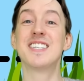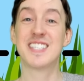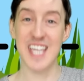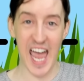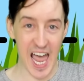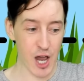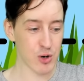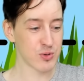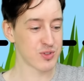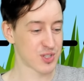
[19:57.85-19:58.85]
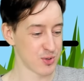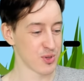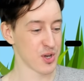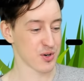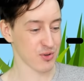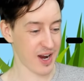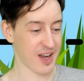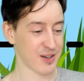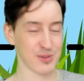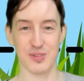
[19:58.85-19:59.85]
down to the
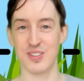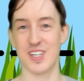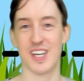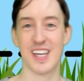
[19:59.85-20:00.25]
ground.